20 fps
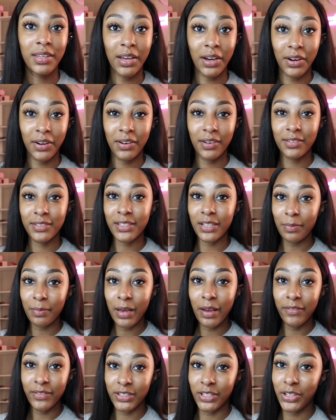Y'all, so
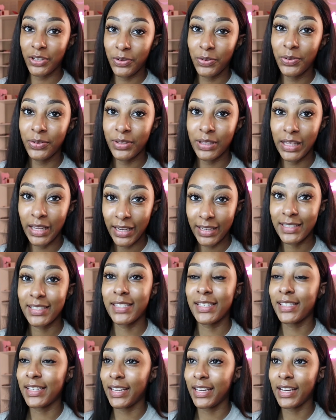I'm having to use
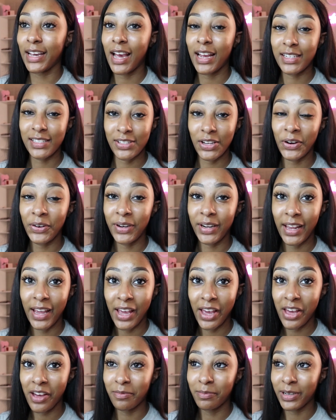lashes that I just
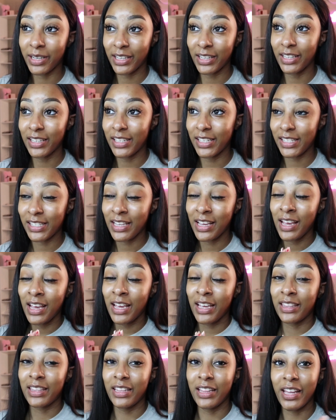already have because
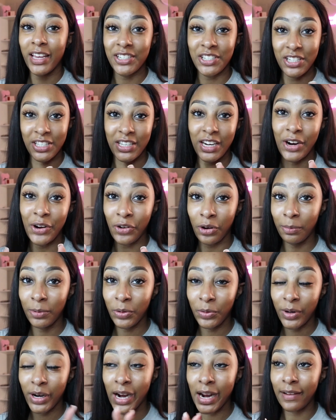the lashes that I
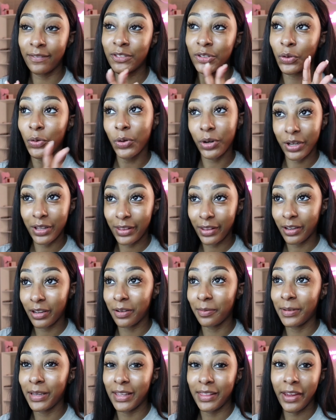normally wear, I have to order
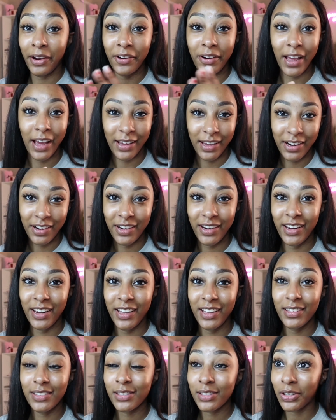them and they're not here
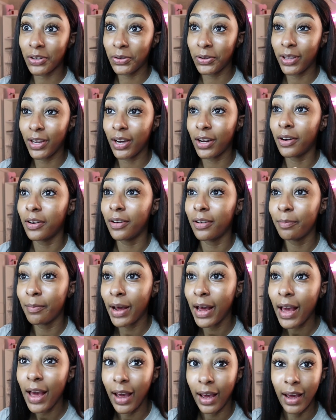yet. So y'all,
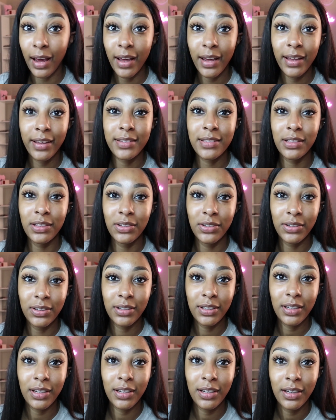my eyes
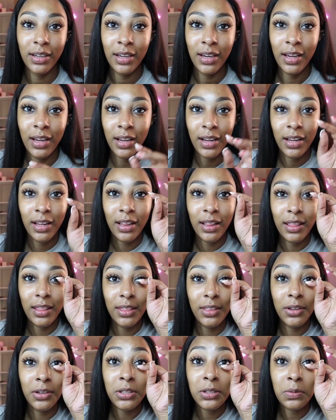look,
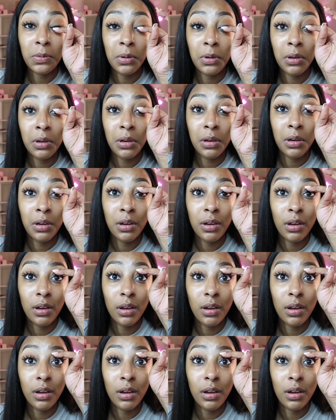this one,